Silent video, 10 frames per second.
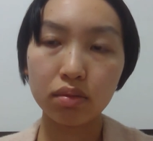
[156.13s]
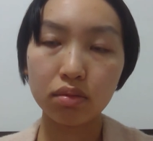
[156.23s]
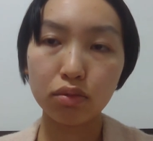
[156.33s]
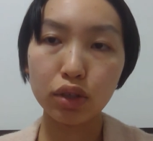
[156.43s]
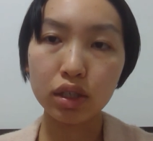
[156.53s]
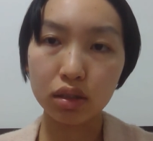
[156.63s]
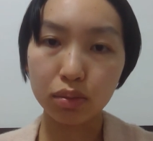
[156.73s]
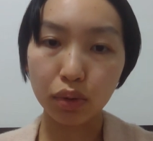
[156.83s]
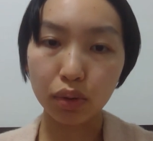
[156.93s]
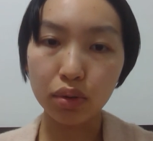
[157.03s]

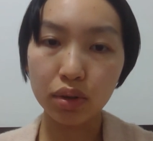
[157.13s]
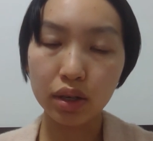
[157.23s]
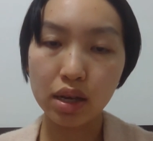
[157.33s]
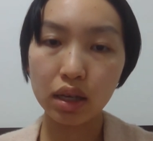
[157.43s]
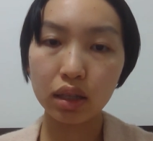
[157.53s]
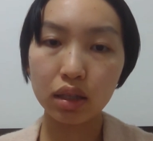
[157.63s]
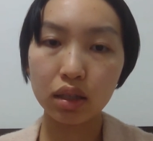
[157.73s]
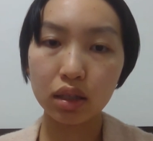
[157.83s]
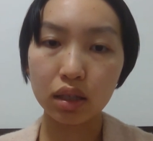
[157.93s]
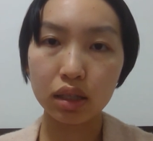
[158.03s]
reasonable
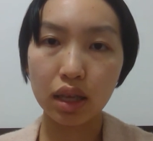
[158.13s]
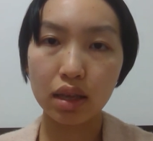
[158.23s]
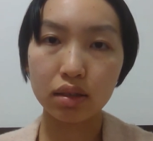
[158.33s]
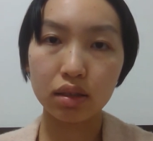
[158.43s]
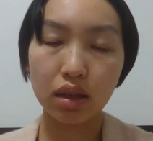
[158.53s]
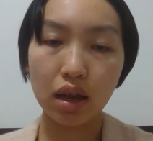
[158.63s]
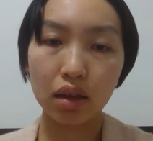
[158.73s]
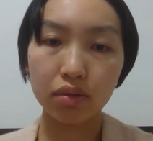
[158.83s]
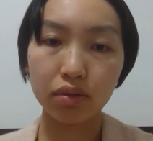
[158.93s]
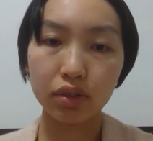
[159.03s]
in a sense
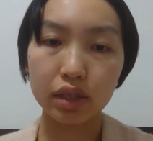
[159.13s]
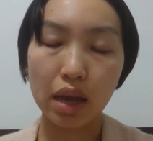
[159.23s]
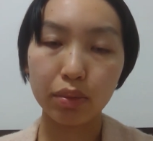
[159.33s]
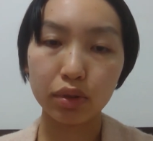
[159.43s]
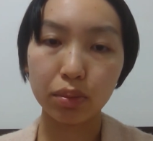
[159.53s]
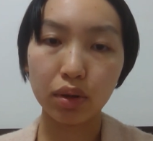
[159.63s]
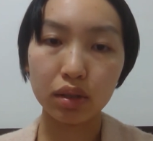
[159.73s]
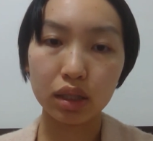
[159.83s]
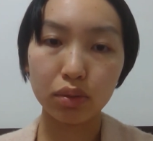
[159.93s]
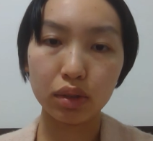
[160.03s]
that, for example, the
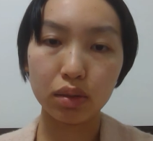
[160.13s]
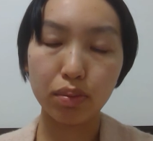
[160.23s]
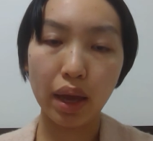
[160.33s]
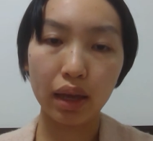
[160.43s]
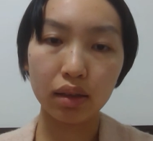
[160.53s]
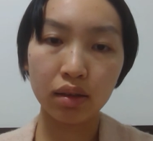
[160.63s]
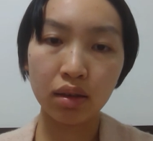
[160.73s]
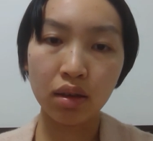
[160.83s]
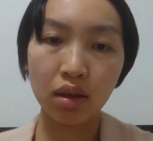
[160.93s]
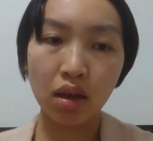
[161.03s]
policy was made
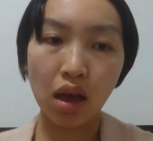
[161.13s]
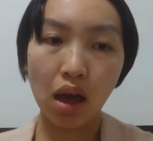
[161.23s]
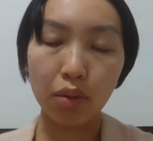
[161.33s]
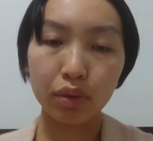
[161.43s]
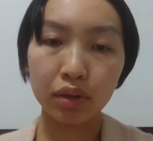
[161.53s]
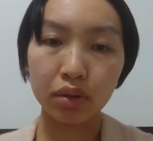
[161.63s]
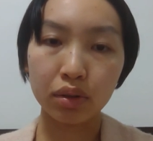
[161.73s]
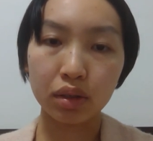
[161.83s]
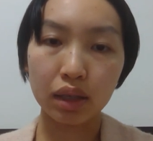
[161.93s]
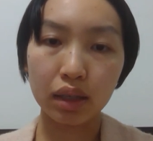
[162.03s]
with a
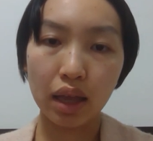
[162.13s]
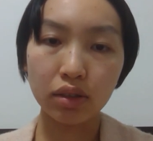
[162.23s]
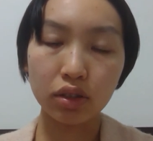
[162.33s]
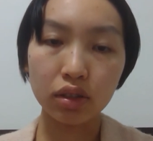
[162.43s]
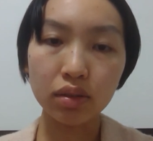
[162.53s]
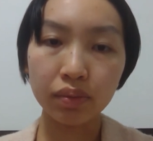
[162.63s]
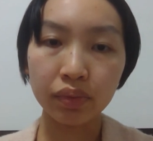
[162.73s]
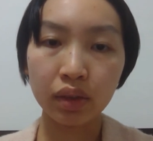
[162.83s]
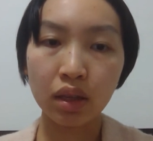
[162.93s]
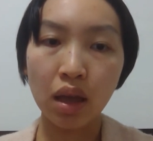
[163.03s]
good intention,
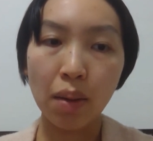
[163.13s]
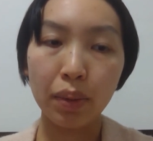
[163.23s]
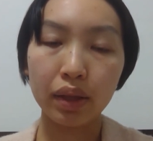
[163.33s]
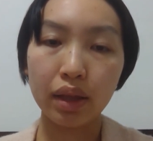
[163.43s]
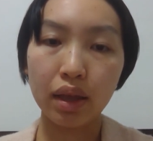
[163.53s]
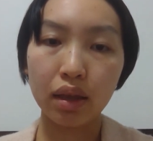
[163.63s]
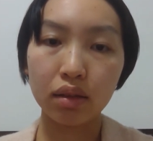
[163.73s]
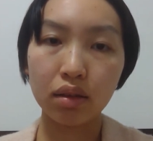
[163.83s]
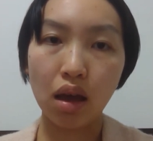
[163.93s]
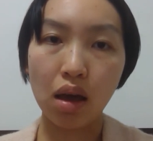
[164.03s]
but
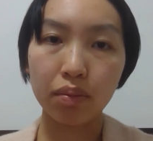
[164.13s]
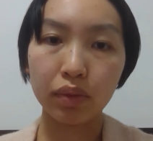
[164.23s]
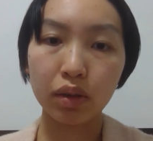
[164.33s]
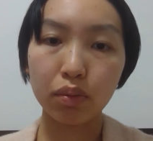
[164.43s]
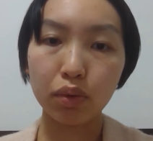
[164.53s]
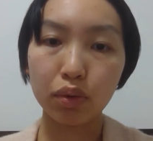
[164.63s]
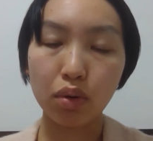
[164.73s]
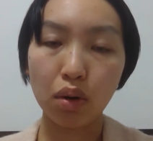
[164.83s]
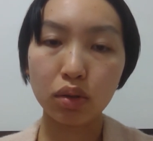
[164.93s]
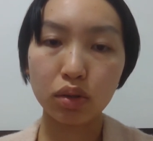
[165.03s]
then it will
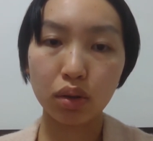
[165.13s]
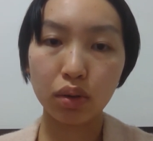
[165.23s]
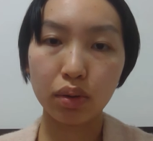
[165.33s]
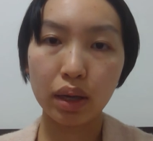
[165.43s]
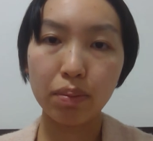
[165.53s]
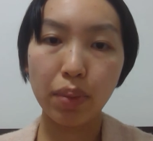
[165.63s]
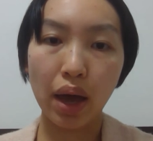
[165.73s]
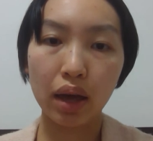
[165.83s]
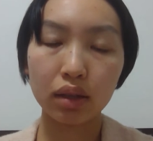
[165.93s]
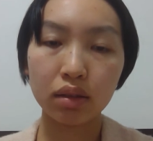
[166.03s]
also
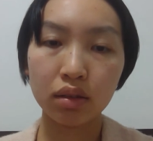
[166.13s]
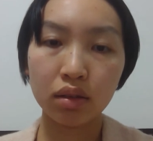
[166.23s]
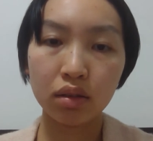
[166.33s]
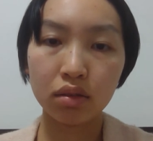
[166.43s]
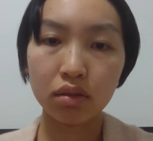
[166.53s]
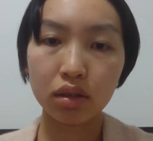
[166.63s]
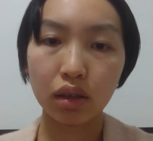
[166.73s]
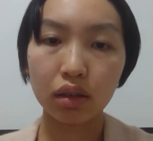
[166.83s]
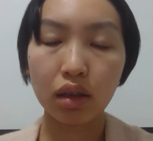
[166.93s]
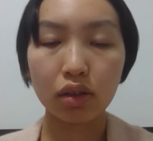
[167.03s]
impact the
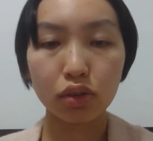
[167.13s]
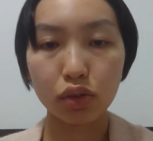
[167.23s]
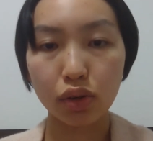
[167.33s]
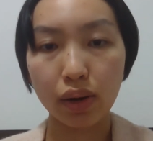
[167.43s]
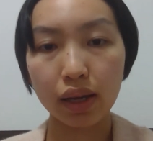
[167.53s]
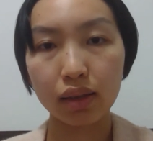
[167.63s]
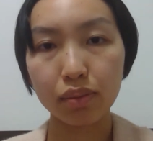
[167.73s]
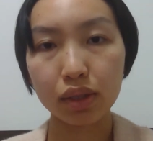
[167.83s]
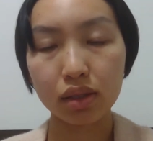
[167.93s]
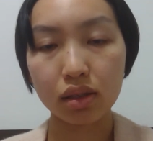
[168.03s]
international trade and
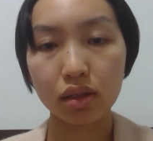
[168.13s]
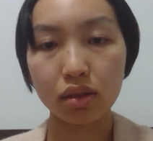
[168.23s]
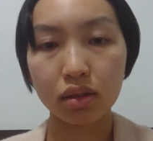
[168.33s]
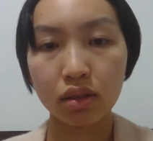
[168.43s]
business